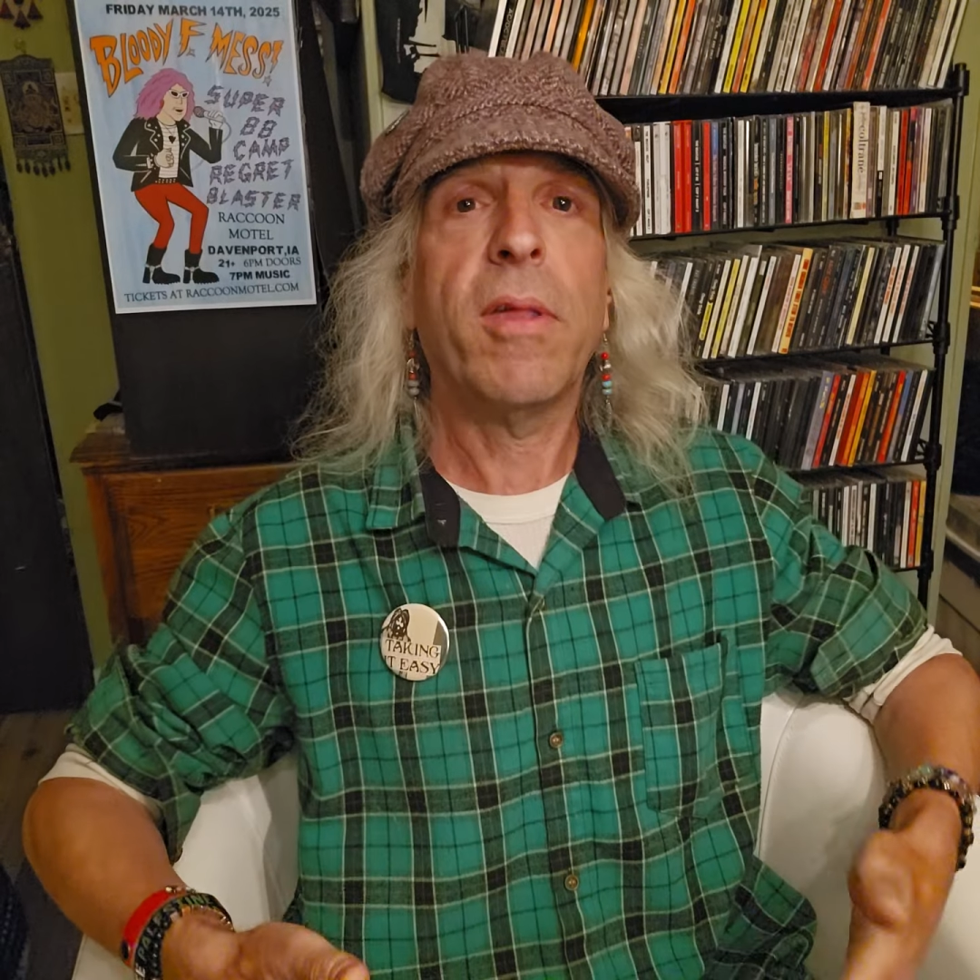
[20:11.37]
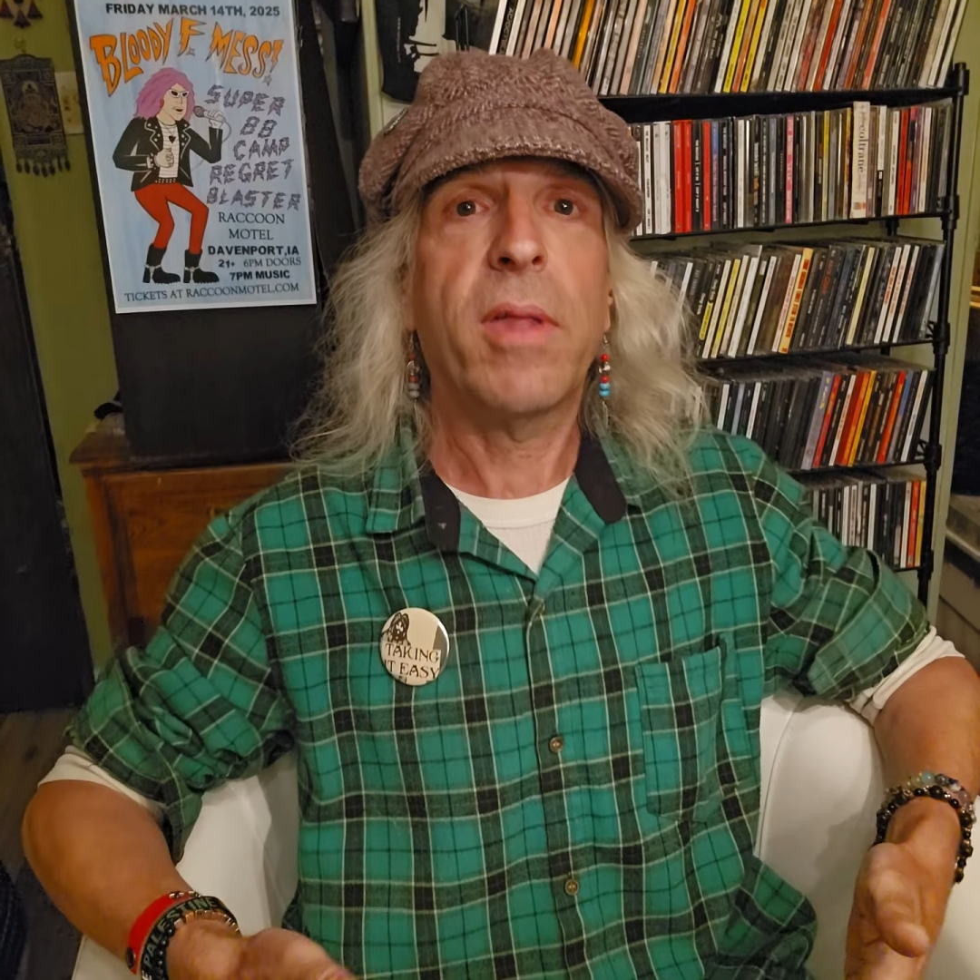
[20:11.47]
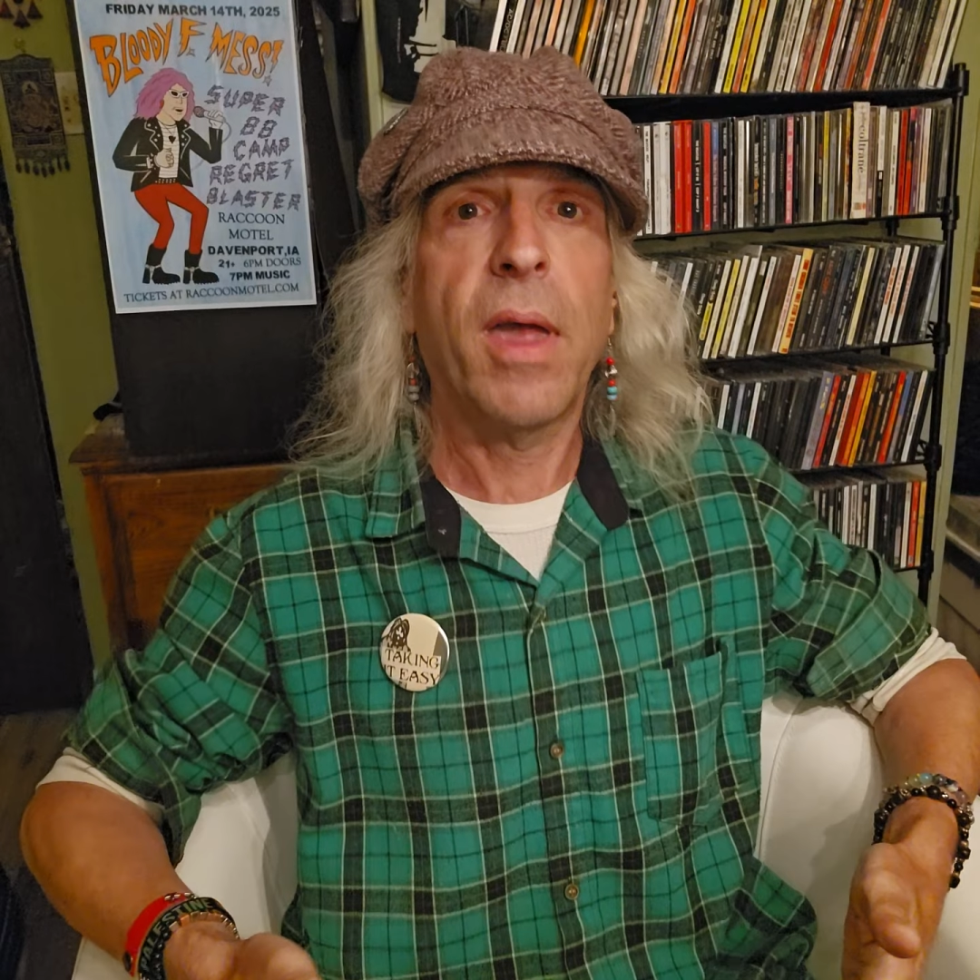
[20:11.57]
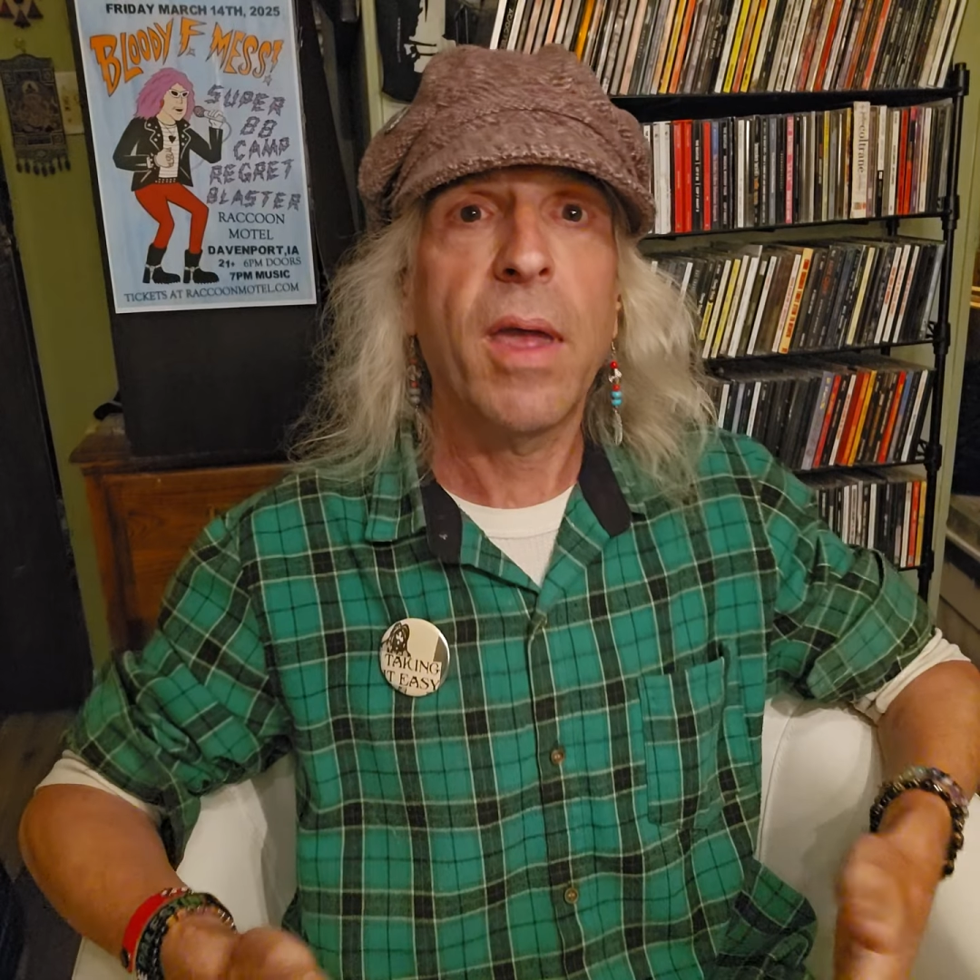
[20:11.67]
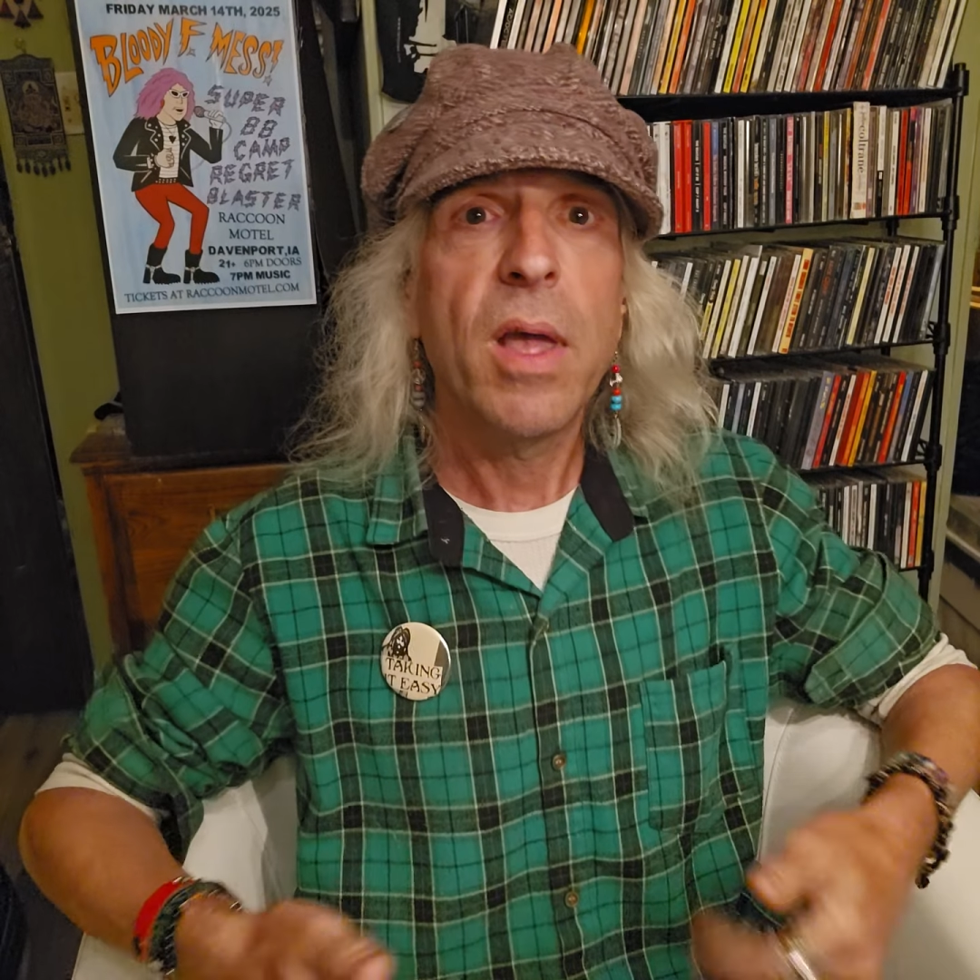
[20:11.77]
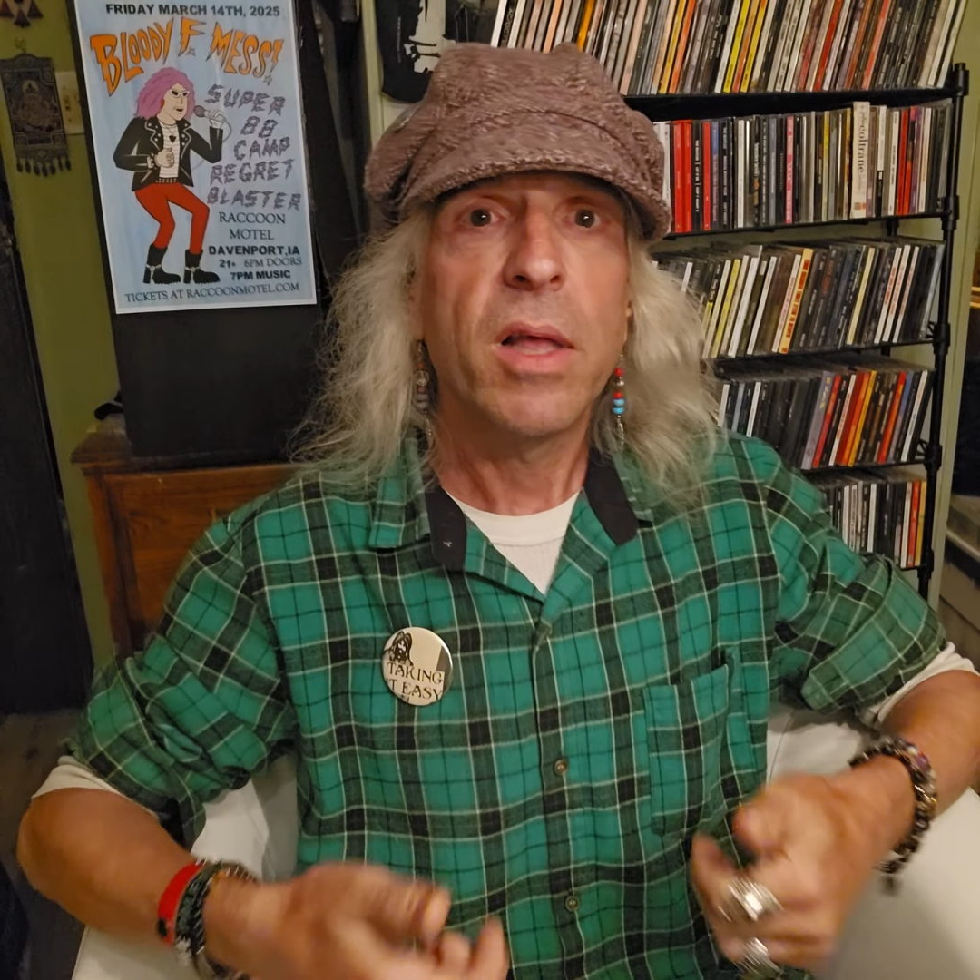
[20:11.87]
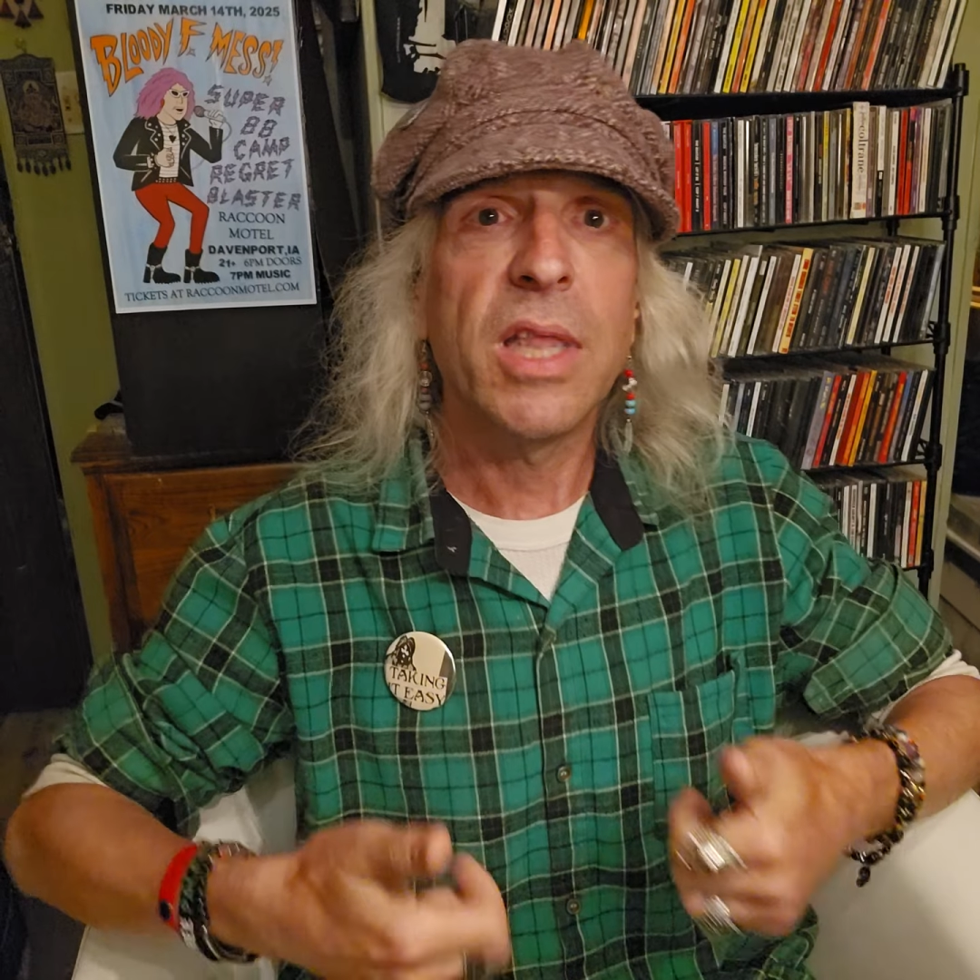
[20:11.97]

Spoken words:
say